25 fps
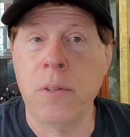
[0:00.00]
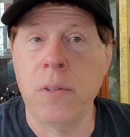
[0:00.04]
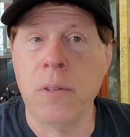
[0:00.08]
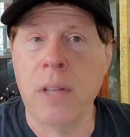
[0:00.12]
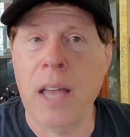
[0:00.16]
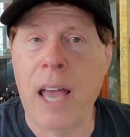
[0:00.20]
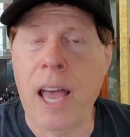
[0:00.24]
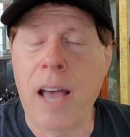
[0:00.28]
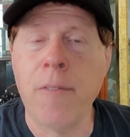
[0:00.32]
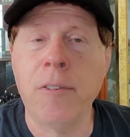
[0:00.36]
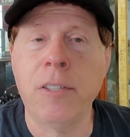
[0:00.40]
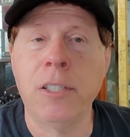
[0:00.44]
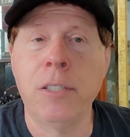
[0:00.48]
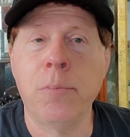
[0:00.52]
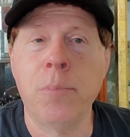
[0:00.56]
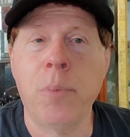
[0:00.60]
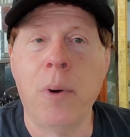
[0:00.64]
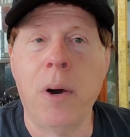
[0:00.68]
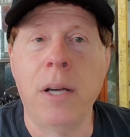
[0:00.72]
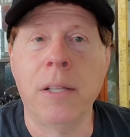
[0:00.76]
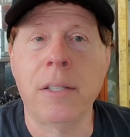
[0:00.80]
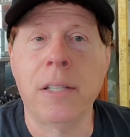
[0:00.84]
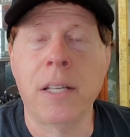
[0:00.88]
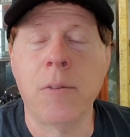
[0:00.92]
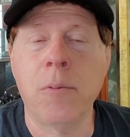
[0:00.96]
have a
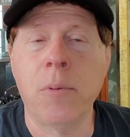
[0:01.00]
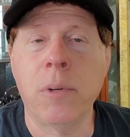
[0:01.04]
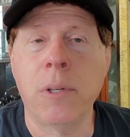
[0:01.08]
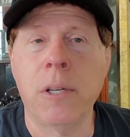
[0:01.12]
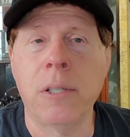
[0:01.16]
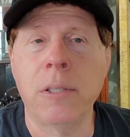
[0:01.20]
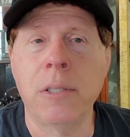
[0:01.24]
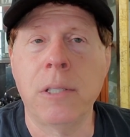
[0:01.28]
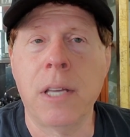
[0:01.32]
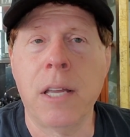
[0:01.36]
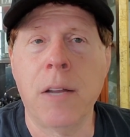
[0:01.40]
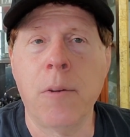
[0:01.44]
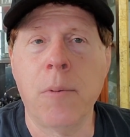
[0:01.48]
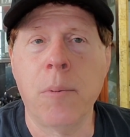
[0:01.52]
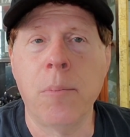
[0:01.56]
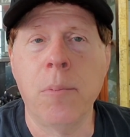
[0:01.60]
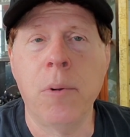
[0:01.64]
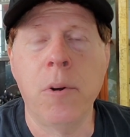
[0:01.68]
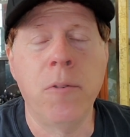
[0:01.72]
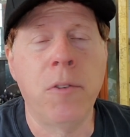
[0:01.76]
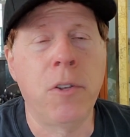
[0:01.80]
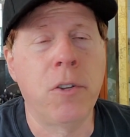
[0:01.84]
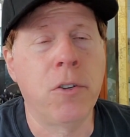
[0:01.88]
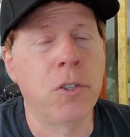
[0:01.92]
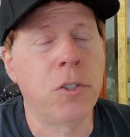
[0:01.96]
spot that doesn't get
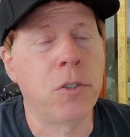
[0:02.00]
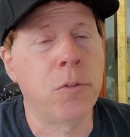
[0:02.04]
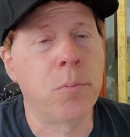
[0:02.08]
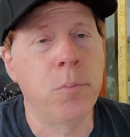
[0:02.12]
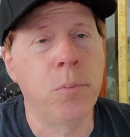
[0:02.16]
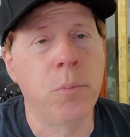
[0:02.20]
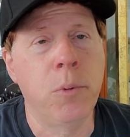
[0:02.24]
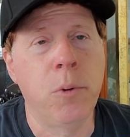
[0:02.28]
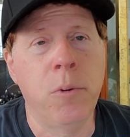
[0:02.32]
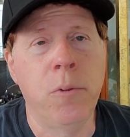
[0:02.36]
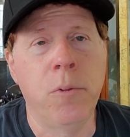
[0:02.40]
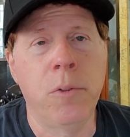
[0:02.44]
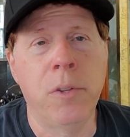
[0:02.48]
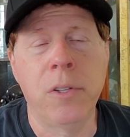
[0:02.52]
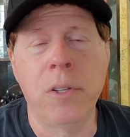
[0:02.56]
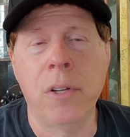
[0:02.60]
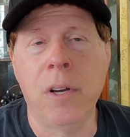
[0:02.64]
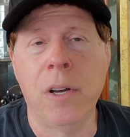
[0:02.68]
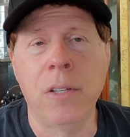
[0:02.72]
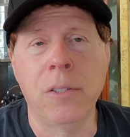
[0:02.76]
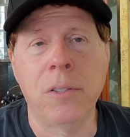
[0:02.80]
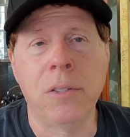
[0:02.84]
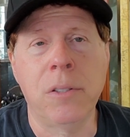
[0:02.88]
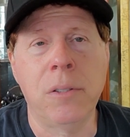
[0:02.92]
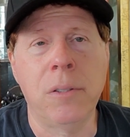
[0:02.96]
removed, you just move the
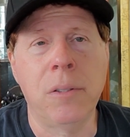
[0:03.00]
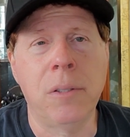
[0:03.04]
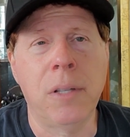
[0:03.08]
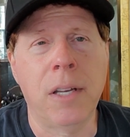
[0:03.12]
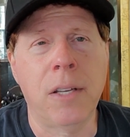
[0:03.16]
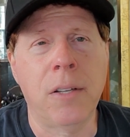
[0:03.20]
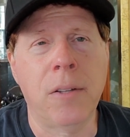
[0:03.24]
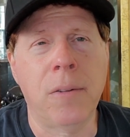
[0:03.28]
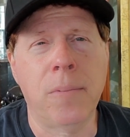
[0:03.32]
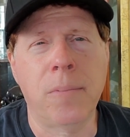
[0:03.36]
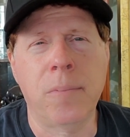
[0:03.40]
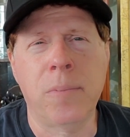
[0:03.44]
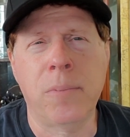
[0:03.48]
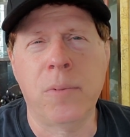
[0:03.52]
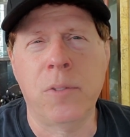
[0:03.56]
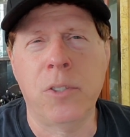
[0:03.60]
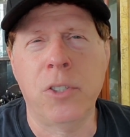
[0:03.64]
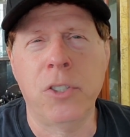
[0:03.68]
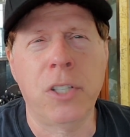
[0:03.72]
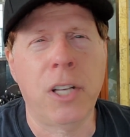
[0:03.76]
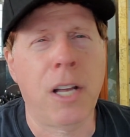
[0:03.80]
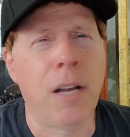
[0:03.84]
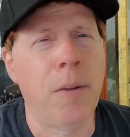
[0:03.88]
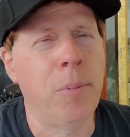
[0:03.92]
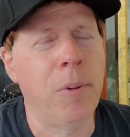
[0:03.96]
nozzle like
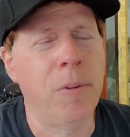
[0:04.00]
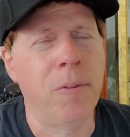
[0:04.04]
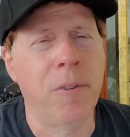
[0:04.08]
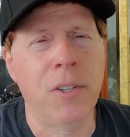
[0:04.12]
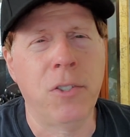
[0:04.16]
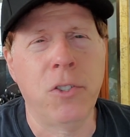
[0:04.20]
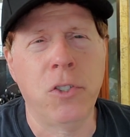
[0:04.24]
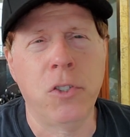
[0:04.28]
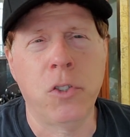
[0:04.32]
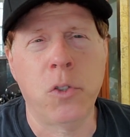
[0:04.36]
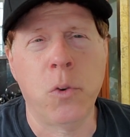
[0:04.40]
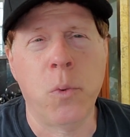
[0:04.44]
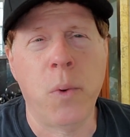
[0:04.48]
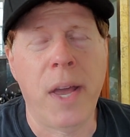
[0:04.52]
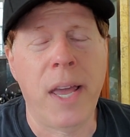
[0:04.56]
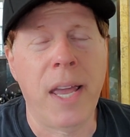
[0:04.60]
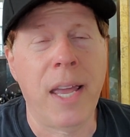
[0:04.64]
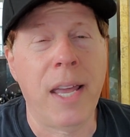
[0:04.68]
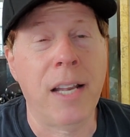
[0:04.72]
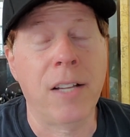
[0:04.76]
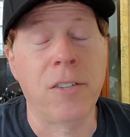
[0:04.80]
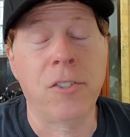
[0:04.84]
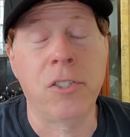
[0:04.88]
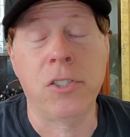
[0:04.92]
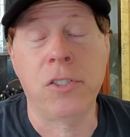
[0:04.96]
just a couple of inches away,
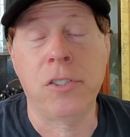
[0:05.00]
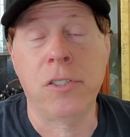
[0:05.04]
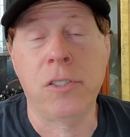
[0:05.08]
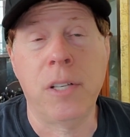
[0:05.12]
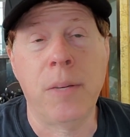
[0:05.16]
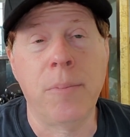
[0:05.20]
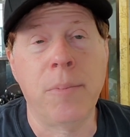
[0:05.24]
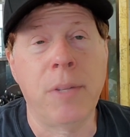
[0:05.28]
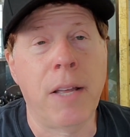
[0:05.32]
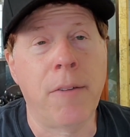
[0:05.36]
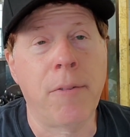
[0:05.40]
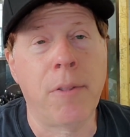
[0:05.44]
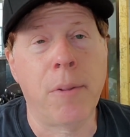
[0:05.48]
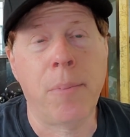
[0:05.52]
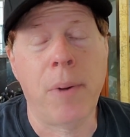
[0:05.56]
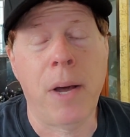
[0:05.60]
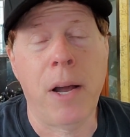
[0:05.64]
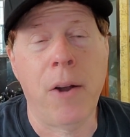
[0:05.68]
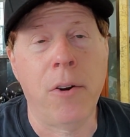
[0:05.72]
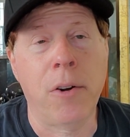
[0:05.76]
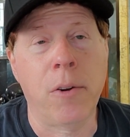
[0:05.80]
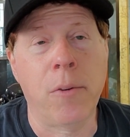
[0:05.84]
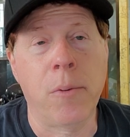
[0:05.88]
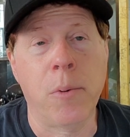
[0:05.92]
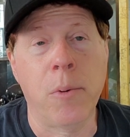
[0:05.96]
and it just seems to have the
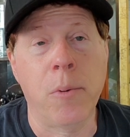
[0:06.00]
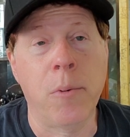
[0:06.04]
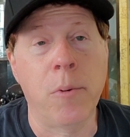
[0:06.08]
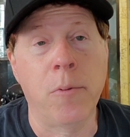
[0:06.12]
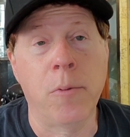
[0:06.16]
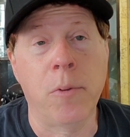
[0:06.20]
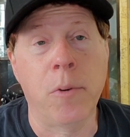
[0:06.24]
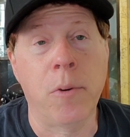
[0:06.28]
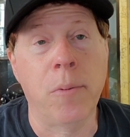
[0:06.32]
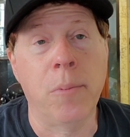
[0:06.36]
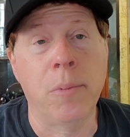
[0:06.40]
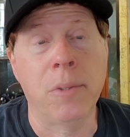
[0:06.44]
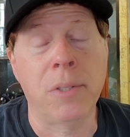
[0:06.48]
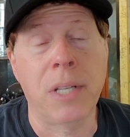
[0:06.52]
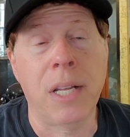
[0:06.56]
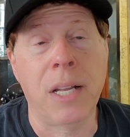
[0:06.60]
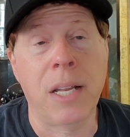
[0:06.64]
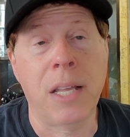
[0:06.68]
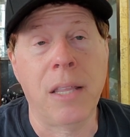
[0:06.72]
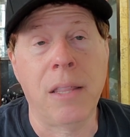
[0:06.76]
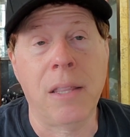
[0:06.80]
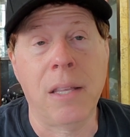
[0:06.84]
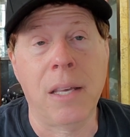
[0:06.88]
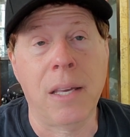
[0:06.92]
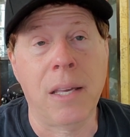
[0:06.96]
power to remove almost
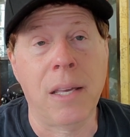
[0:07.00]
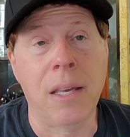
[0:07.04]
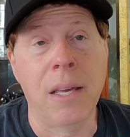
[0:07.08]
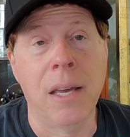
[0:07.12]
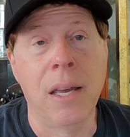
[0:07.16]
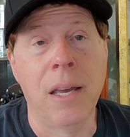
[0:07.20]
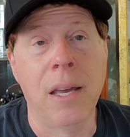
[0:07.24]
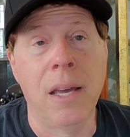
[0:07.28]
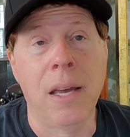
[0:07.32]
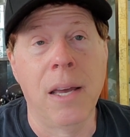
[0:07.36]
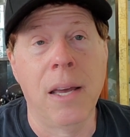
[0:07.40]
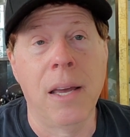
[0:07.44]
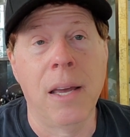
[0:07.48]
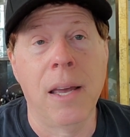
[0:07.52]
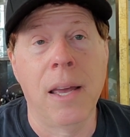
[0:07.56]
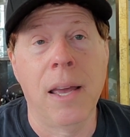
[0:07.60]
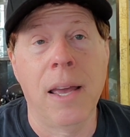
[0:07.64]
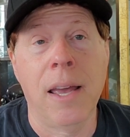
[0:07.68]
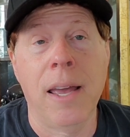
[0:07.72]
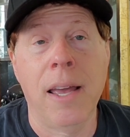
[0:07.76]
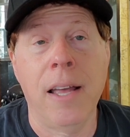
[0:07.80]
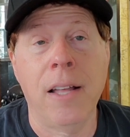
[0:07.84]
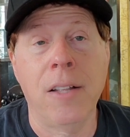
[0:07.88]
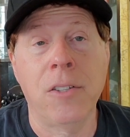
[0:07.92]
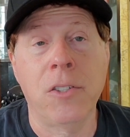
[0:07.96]
anything.
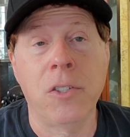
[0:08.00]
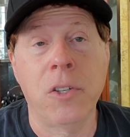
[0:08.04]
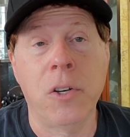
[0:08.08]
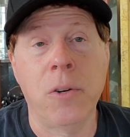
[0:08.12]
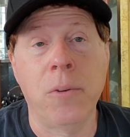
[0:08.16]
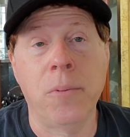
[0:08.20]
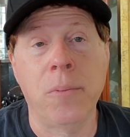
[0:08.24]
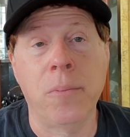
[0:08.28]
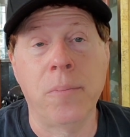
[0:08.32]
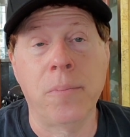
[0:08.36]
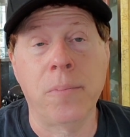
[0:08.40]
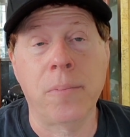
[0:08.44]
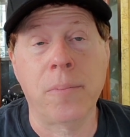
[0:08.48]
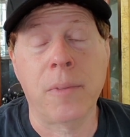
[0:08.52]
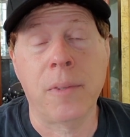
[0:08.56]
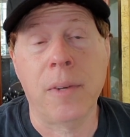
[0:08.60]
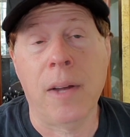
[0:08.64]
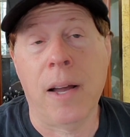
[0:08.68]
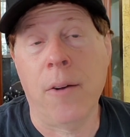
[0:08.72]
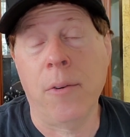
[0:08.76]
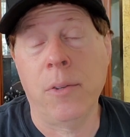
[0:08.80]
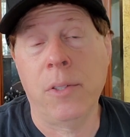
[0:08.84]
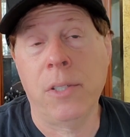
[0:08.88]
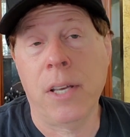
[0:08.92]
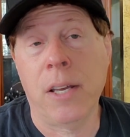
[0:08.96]
And so
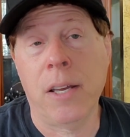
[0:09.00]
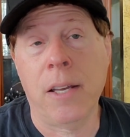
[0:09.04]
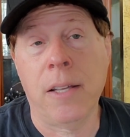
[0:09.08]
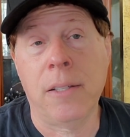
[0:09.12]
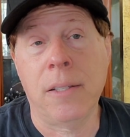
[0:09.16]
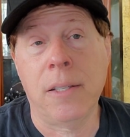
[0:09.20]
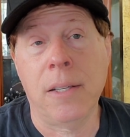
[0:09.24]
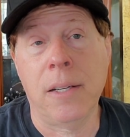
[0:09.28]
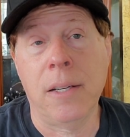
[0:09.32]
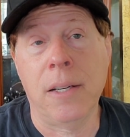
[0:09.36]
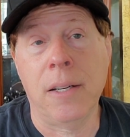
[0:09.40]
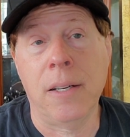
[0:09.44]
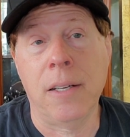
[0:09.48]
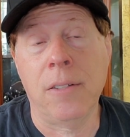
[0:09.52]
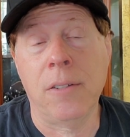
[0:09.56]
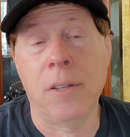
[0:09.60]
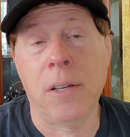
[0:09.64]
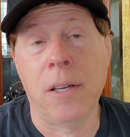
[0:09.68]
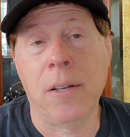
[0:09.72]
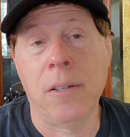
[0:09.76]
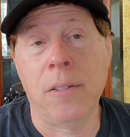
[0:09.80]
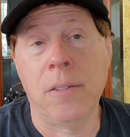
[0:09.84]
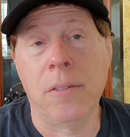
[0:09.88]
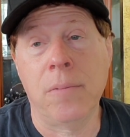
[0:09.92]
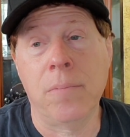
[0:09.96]
I would say
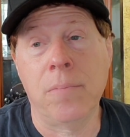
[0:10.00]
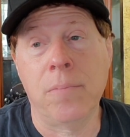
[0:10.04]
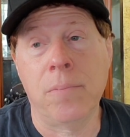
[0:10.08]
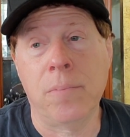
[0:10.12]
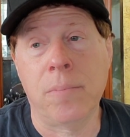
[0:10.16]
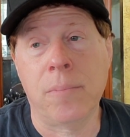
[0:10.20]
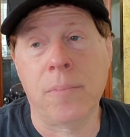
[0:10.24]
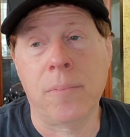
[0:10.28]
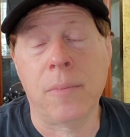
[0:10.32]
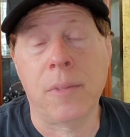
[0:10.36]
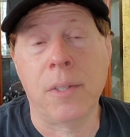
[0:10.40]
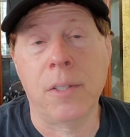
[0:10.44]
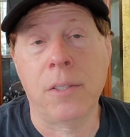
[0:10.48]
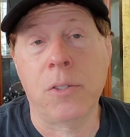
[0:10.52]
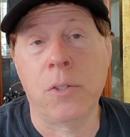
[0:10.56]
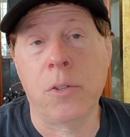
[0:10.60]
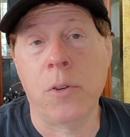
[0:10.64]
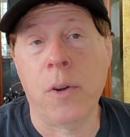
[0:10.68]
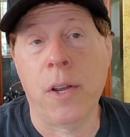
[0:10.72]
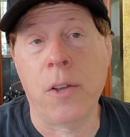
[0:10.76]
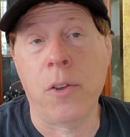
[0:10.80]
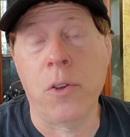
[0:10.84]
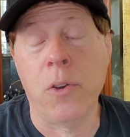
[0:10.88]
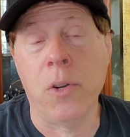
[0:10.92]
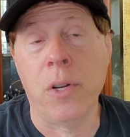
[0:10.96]
it's a
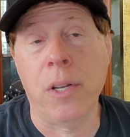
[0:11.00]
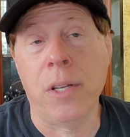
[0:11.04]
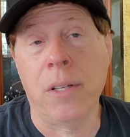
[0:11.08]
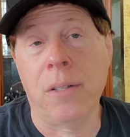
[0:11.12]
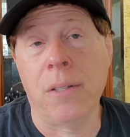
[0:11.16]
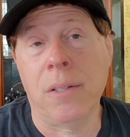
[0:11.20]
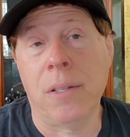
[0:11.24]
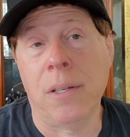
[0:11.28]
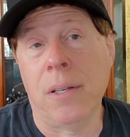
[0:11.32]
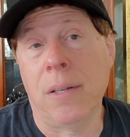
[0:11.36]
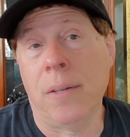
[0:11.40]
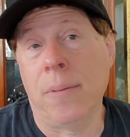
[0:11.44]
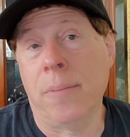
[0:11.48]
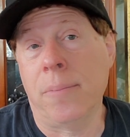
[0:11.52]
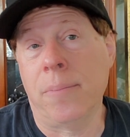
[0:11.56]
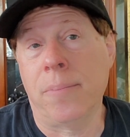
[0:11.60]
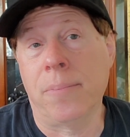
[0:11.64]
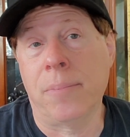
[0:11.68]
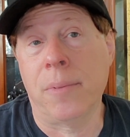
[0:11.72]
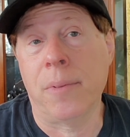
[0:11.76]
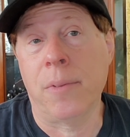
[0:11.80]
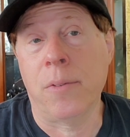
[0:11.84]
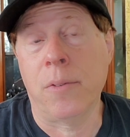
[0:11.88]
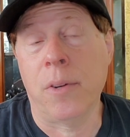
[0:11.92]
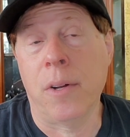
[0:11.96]
great unit,
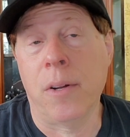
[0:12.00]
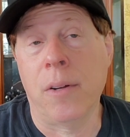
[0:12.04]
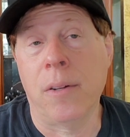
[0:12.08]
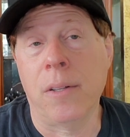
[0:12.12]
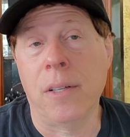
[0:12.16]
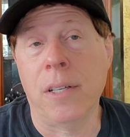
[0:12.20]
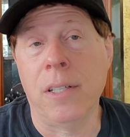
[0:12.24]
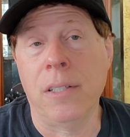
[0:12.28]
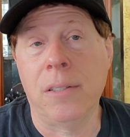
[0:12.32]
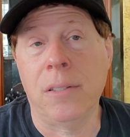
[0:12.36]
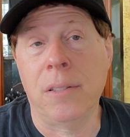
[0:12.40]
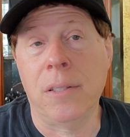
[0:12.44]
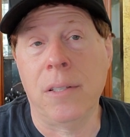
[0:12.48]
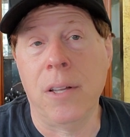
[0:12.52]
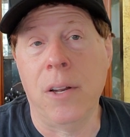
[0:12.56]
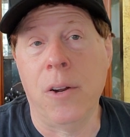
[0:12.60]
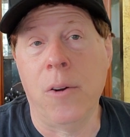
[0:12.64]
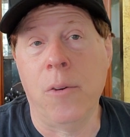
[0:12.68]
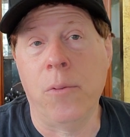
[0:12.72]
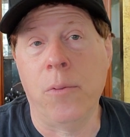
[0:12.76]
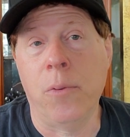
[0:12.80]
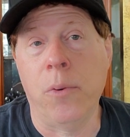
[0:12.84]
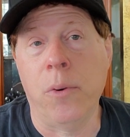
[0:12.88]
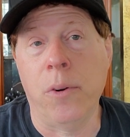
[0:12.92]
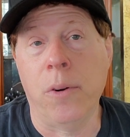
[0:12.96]
at least
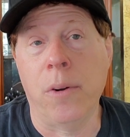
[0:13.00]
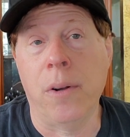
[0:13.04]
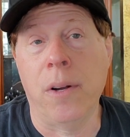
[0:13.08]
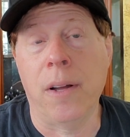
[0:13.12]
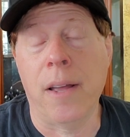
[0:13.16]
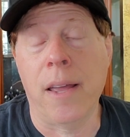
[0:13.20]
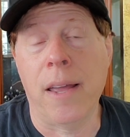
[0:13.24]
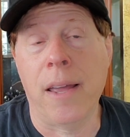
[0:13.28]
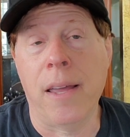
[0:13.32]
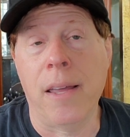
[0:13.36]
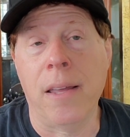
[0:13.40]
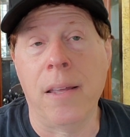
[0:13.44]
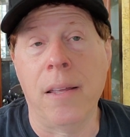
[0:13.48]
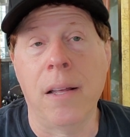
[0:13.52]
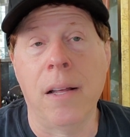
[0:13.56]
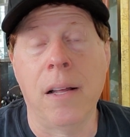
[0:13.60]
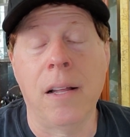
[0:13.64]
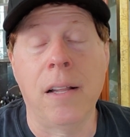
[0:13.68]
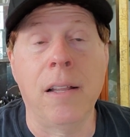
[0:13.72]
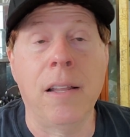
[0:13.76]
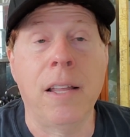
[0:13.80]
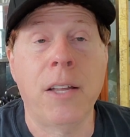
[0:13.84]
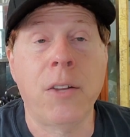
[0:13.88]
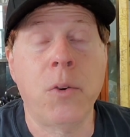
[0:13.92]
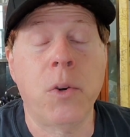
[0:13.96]
for a
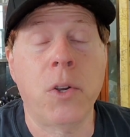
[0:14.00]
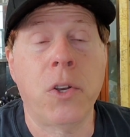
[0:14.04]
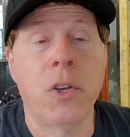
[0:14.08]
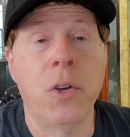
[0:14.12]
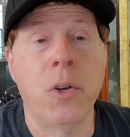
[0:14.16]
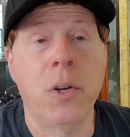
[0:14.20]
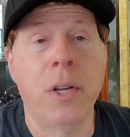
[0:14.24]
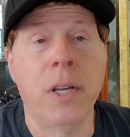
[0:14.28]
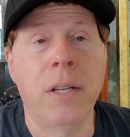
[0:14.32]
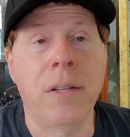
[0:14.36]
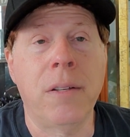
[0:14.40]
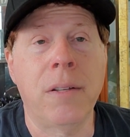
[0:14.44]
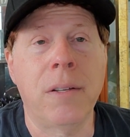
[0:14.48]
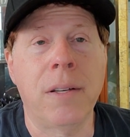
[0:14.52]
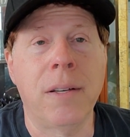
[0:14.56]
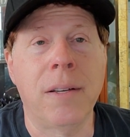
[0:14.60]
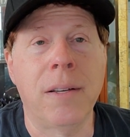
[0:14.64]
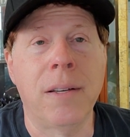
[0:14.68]
electric unit.